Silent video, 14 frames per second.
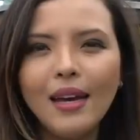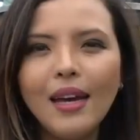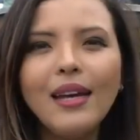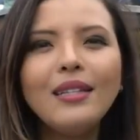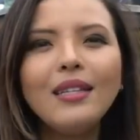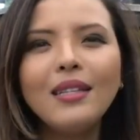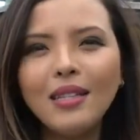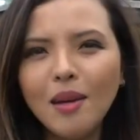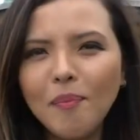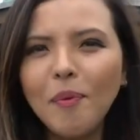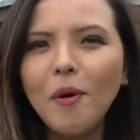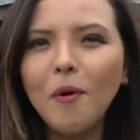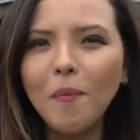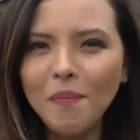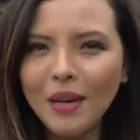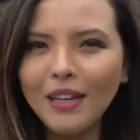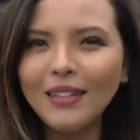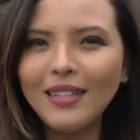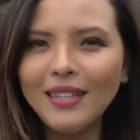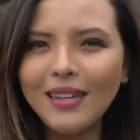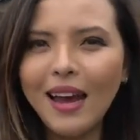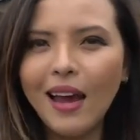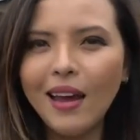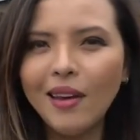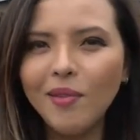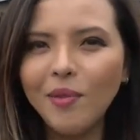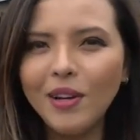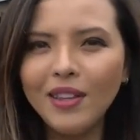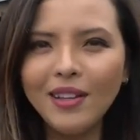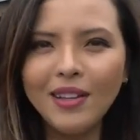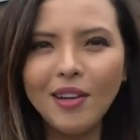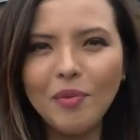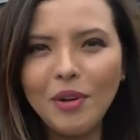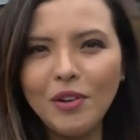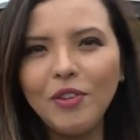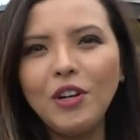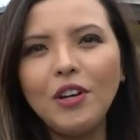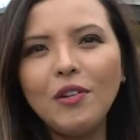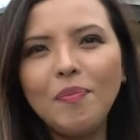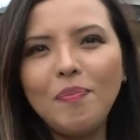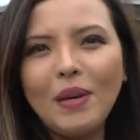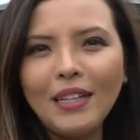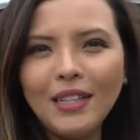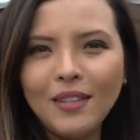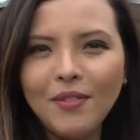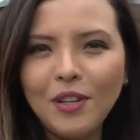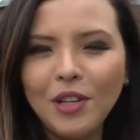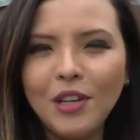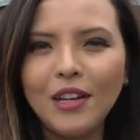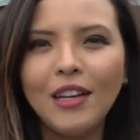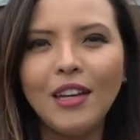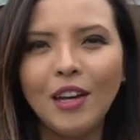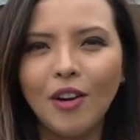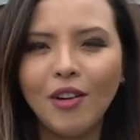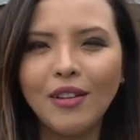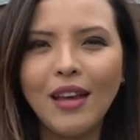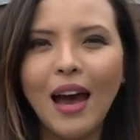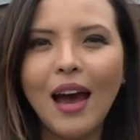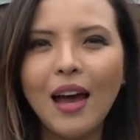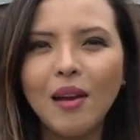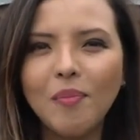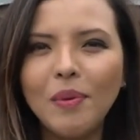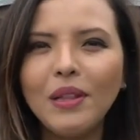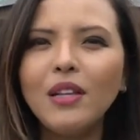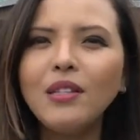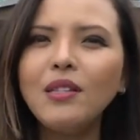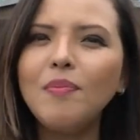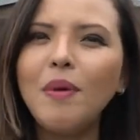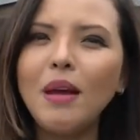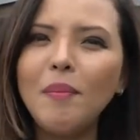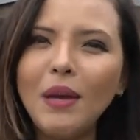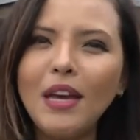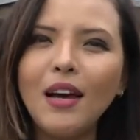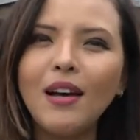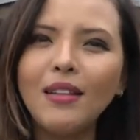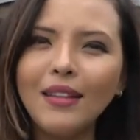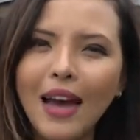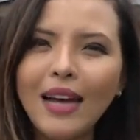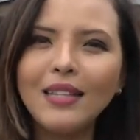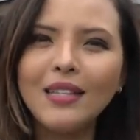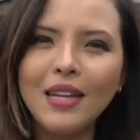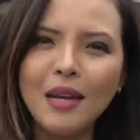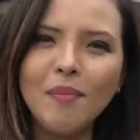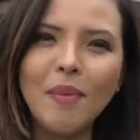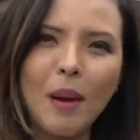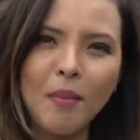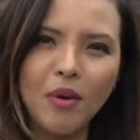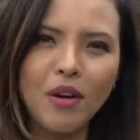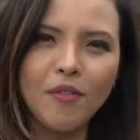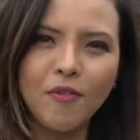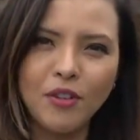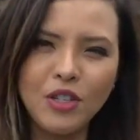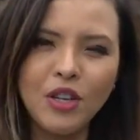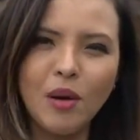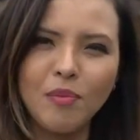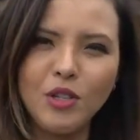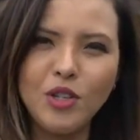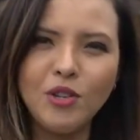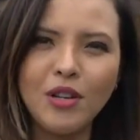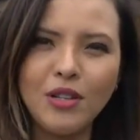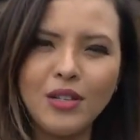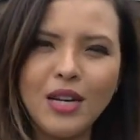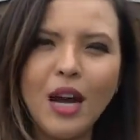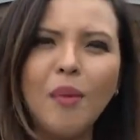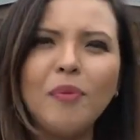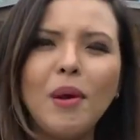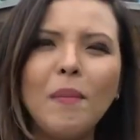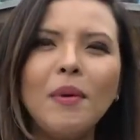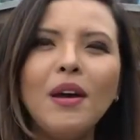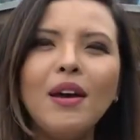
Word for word: It's a simple meal today with a little bit of good beats if you can hear that, but this may be a lasting memory for some students to help them